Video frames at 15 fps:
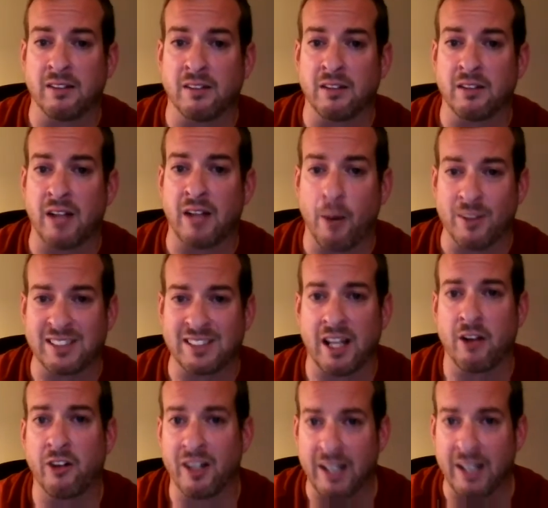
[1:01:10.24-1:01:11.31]
Howe
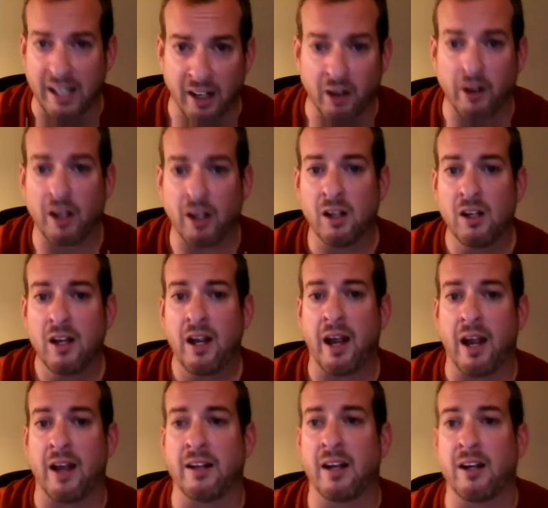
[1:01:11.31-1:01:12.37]
Center in the area.
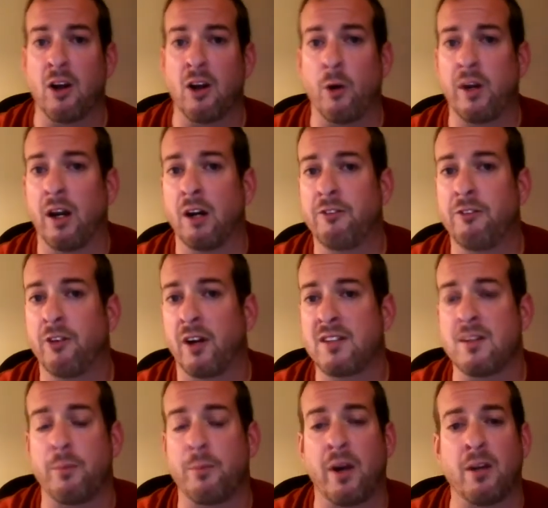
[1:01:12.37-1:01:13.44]
And I know here for
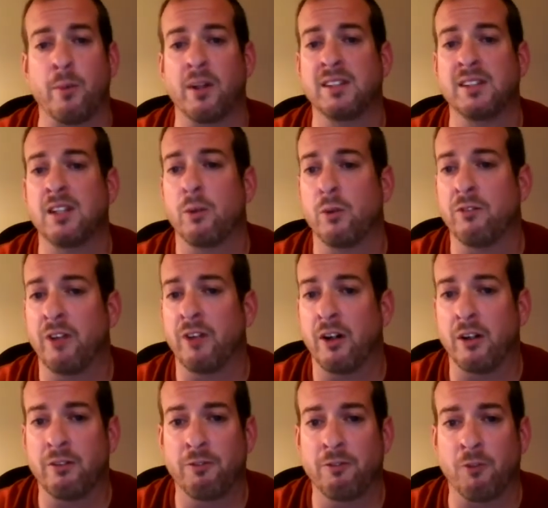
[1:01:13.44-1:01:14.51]
us at Breton Ability Centre, we're
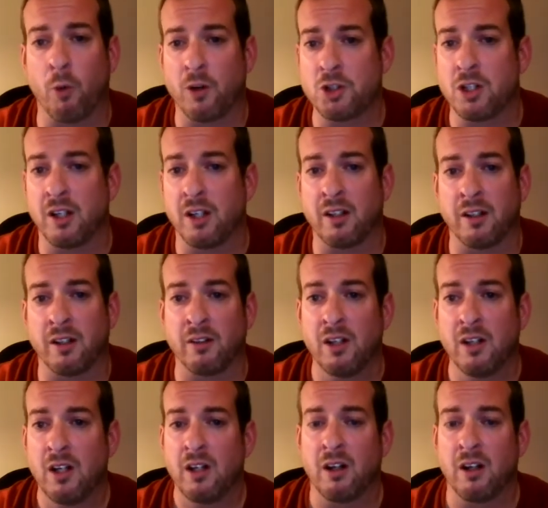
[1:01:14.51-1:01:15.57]
very fortunate, and
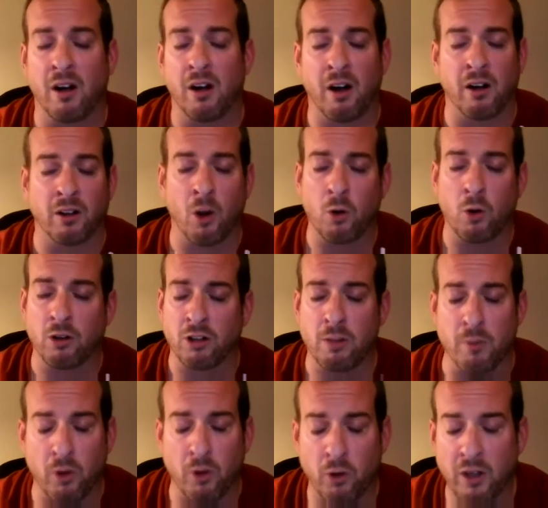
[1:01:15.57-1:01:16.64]
our local
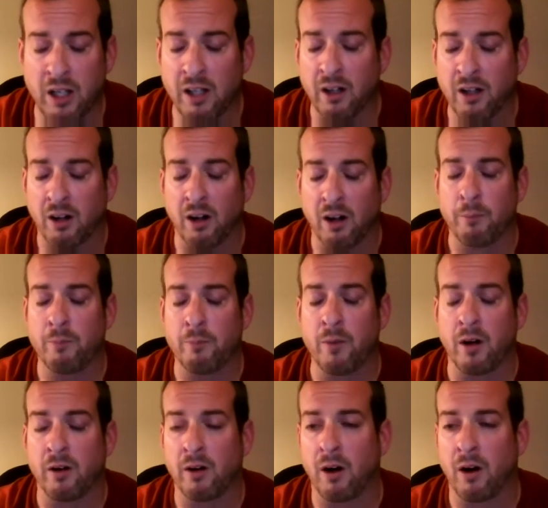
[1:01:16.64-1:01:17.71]
community,
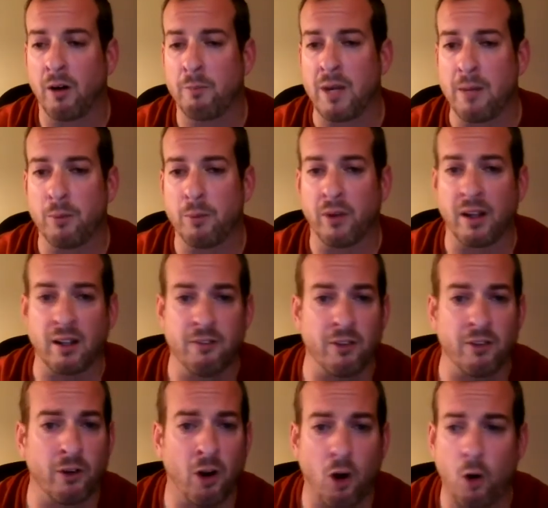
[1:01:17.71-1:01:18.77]
our people that live in
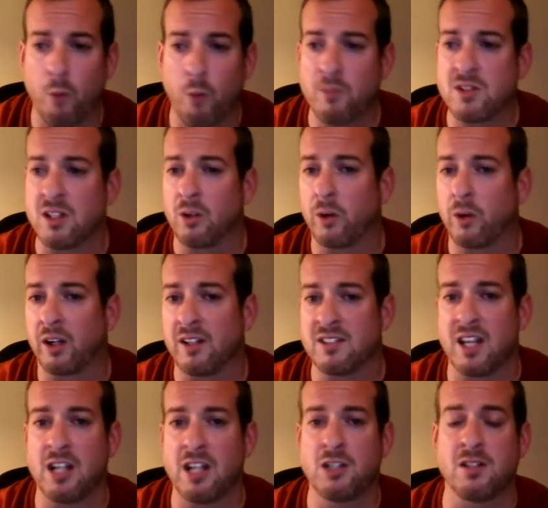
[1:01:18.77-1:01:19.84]
their homes, the
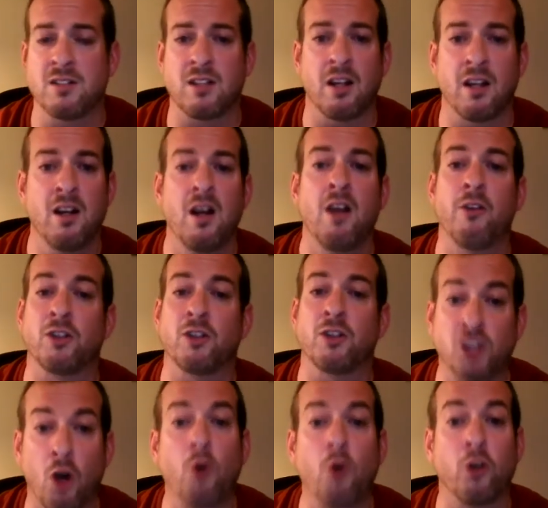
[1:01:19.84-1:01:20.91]
organizations, they're
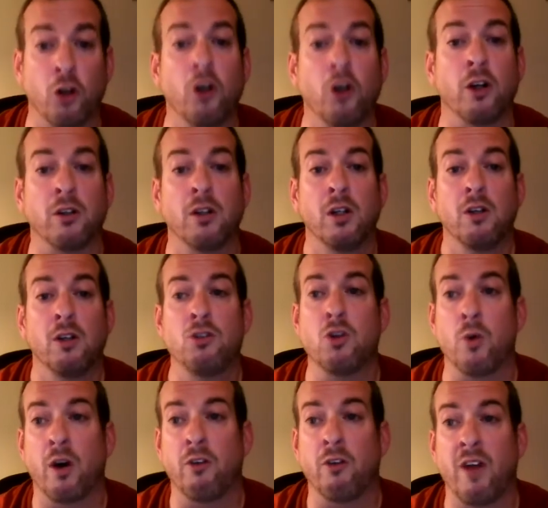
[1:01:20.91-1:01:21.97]
so good to
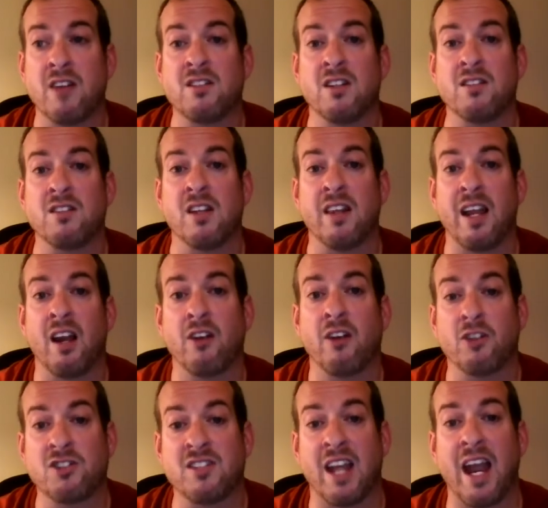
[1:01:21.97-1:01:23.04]
our residents, and they
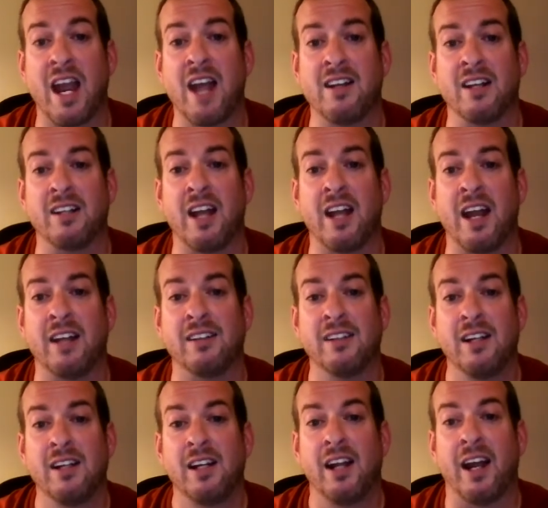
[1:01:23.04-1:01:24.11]
understand
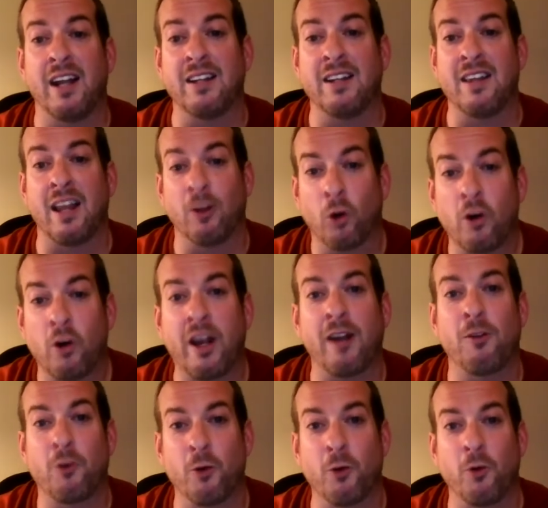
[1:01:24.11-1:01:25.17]
and they look at
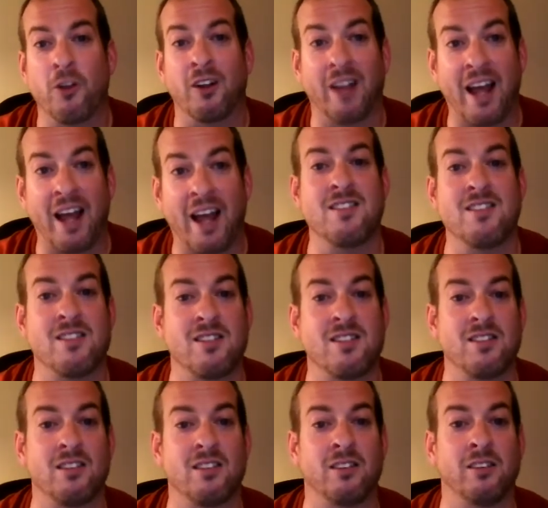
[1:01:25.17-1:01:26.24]
it through the lens,